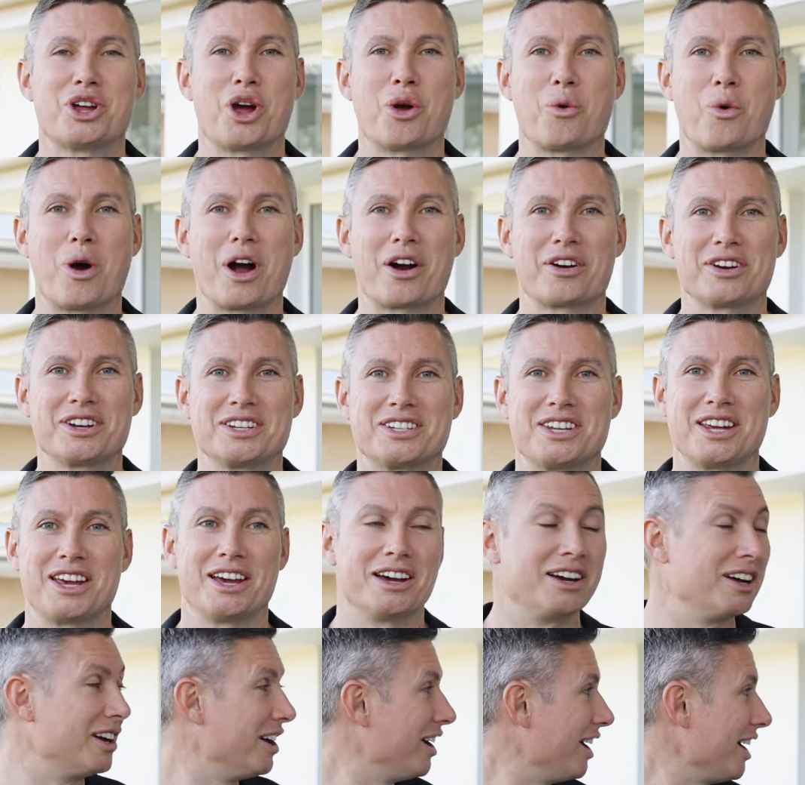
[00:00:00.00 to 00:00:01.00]
no worries here.
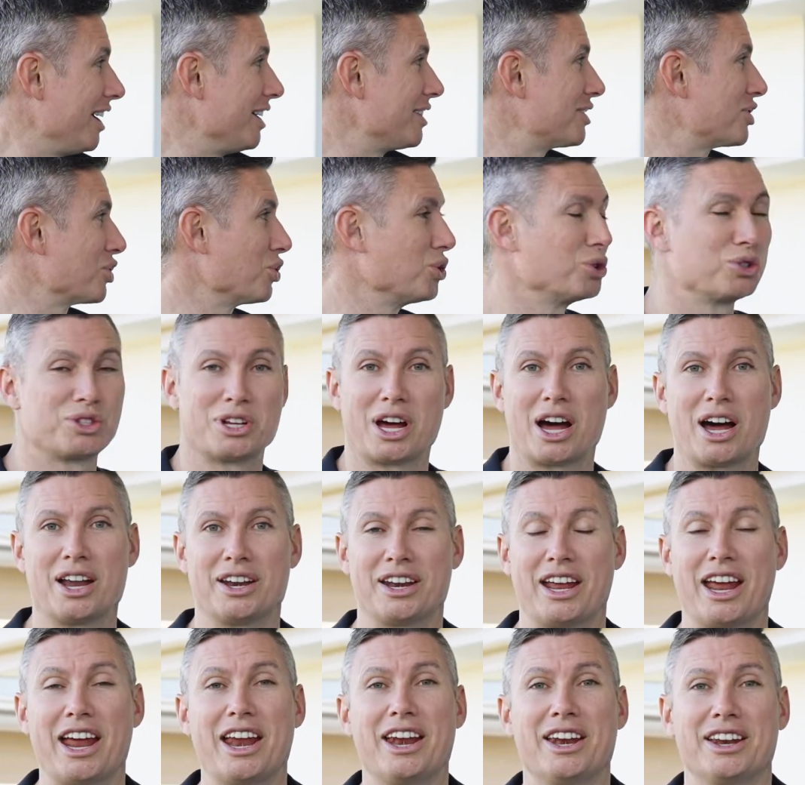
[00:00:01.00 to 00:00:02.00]
It's all done
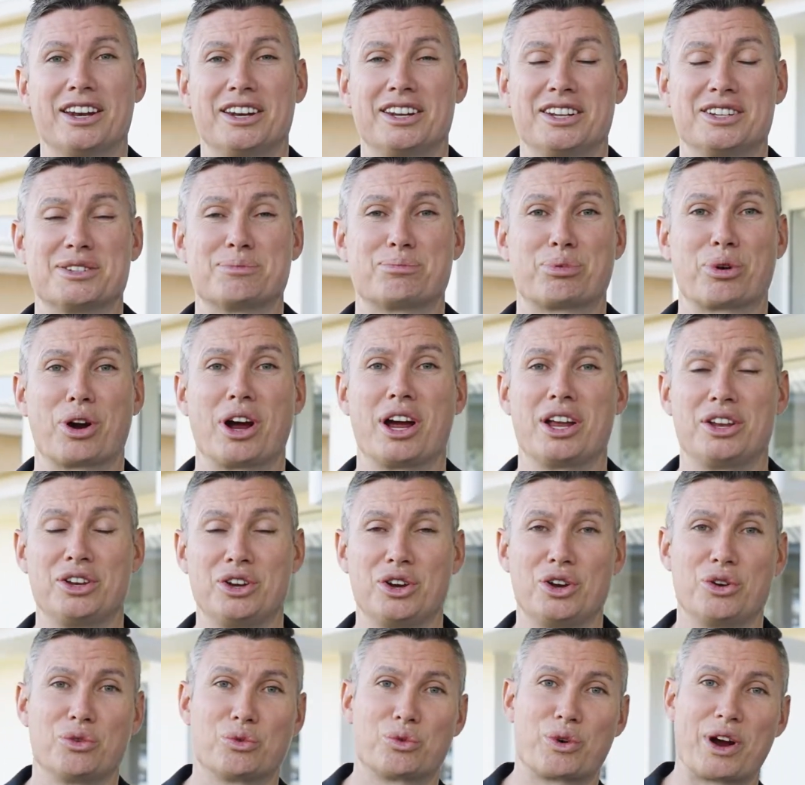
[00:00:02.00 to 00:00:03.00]
and it is brand
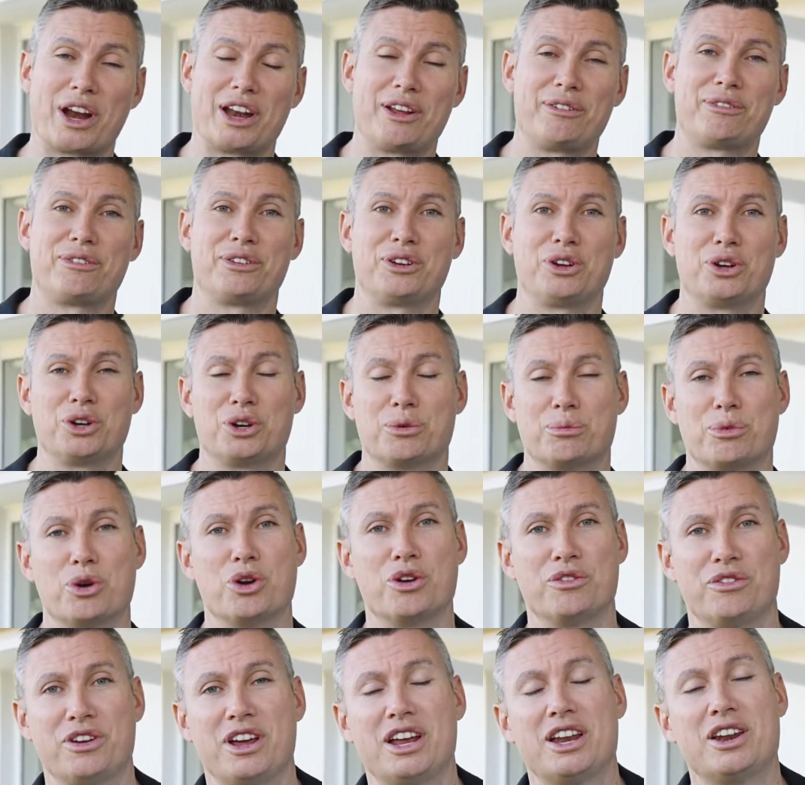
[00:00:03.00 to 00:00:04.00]
new, ready for you to
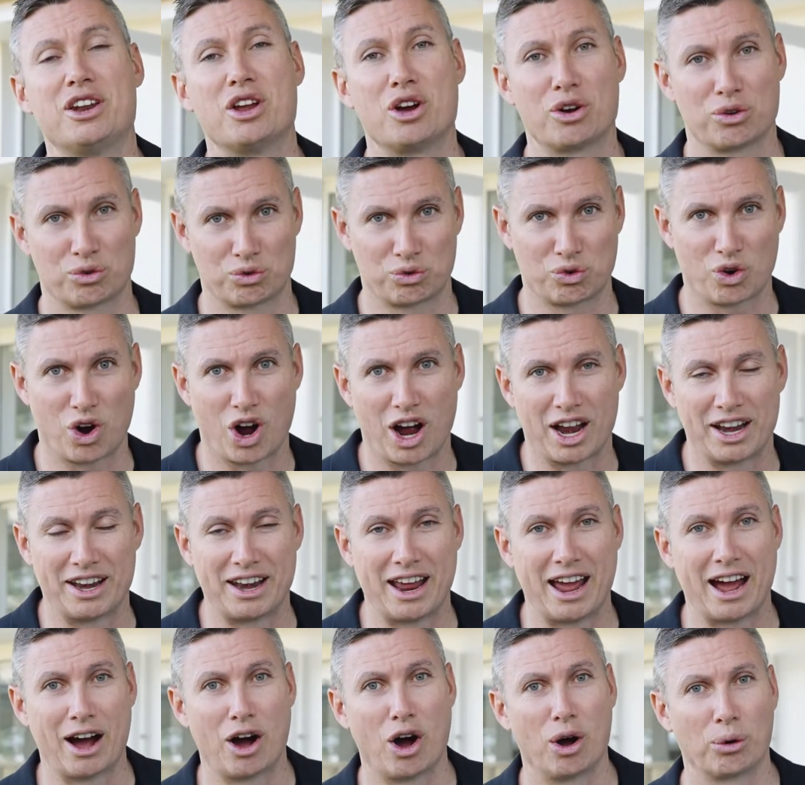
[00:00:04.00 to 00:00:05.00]
move in right
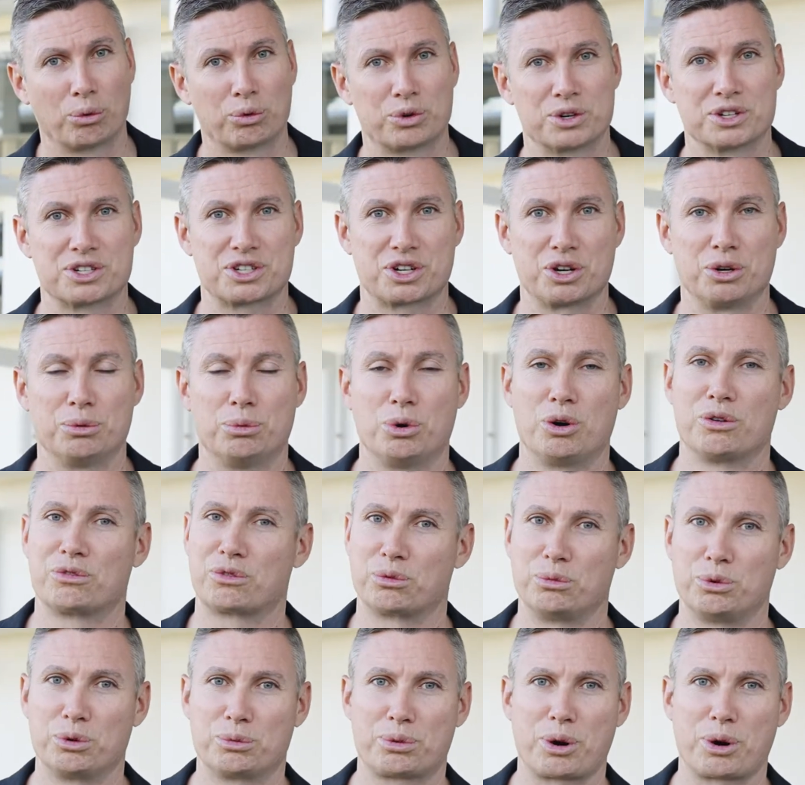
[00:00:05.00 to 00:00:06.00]
now. I'm Chris Gilmour from All